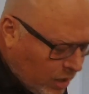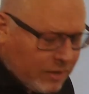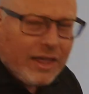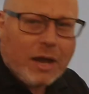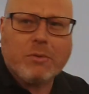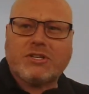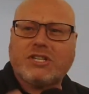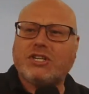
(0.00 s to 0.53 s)

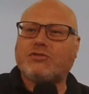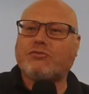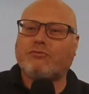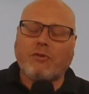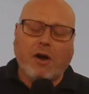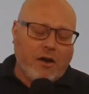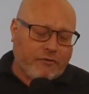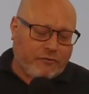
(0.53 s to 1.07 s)
There was this
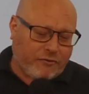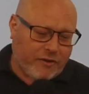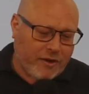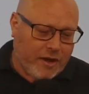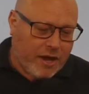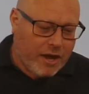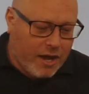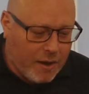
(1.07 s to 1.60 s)
rough
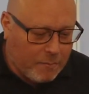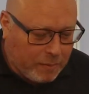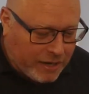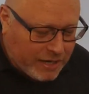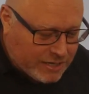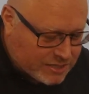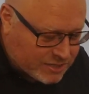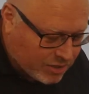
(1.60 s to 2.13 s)

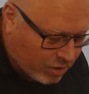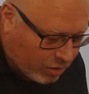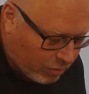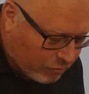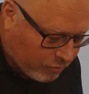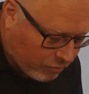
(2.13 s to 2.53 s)
piece of